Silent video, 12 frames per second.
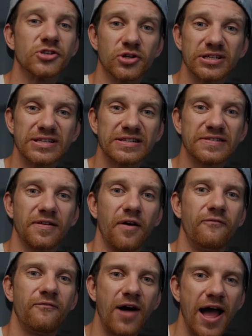So this is
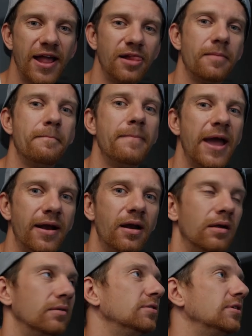
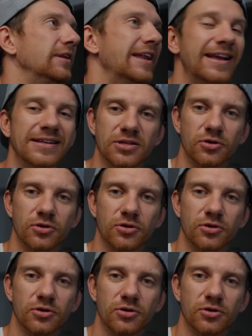Mangler. Link is